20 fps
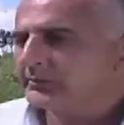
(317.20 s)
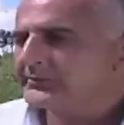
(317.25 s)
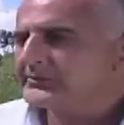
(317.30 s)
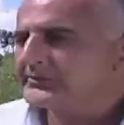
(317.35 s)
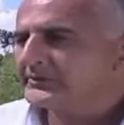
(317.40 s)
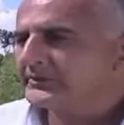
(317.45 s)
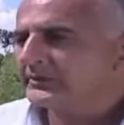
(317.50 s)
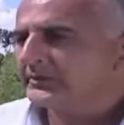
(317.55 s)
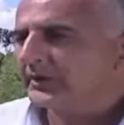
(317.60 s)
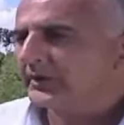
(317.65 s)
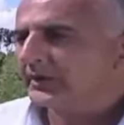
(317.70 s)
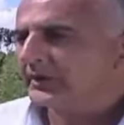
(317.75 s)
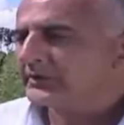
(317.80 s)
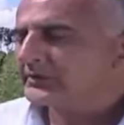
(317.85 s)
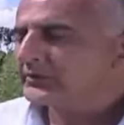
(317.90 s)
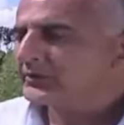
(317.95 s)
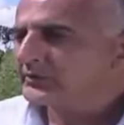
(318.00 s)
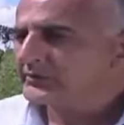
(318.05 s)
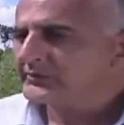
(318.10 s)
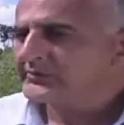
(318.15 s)
herbs are
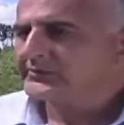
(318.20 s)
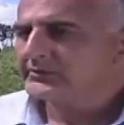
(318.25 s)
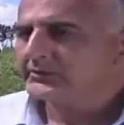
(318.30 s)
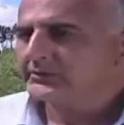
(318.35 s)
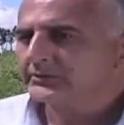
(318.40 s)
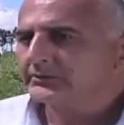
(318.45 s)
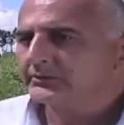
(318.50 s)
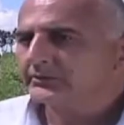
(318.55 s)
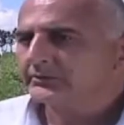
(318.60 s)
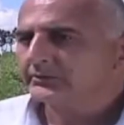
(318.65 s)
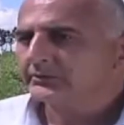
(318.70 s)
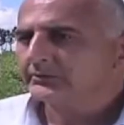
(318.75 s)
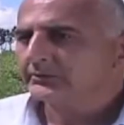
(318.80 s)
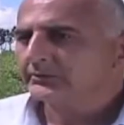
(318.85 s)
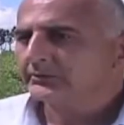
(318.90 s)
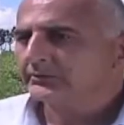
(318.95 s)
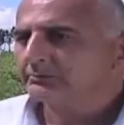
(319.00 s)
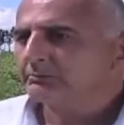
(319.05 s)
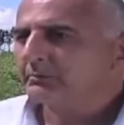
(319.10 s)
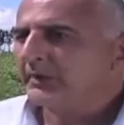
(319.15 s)
used
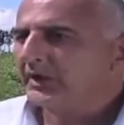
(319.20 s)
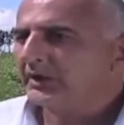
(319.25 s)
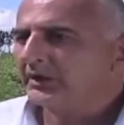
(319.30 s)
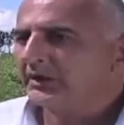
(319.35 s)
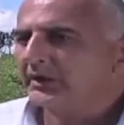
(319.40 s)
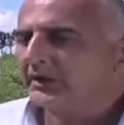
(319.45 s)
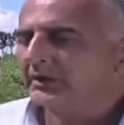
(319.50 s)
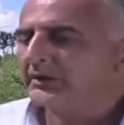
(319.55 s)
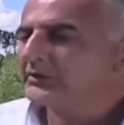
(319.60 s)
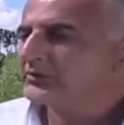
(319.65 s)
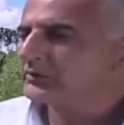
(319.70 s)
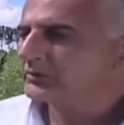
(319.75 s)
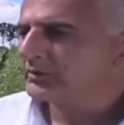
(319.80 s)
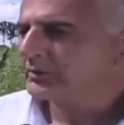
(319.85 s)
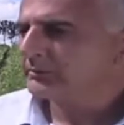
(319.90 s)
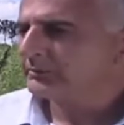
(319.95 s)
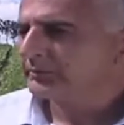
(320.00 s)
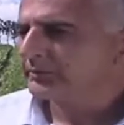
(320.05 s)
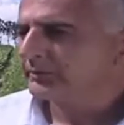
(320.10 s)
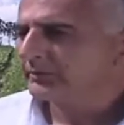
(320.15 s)
mainly in
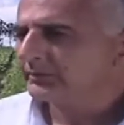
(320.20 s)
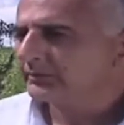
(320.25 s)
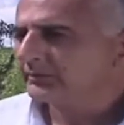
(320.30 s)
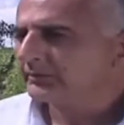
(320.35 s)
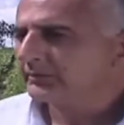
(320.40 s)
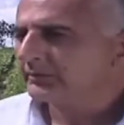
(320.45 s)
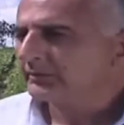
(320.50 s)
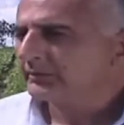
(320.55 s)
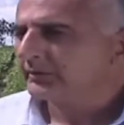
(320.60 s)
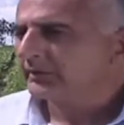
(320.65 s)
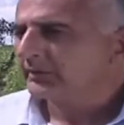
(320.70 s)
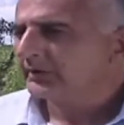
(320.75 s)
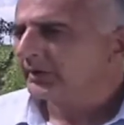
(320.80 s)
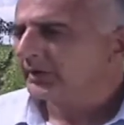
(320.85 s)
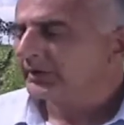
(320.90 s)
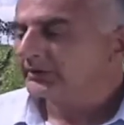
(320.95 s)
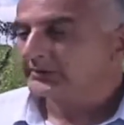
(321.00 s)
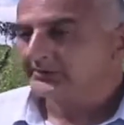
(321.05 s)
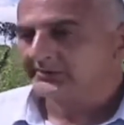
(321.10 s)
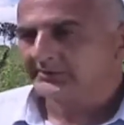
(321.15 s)
Europe
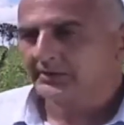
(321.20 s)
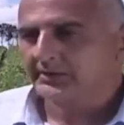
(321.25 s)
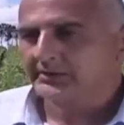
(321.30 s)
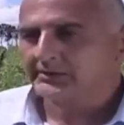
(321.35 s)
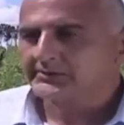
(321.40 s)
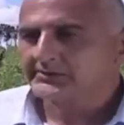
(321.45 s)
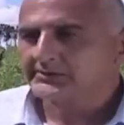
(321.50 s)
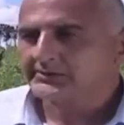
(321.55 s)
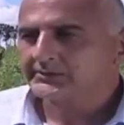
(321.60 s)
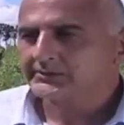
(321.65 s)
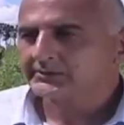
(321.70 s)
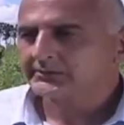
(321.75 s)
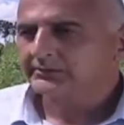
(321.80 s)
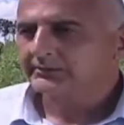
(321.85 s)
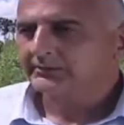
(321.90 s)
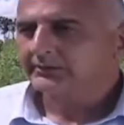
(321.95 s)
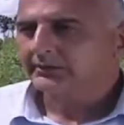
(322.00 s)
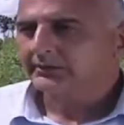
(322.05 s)
and the States.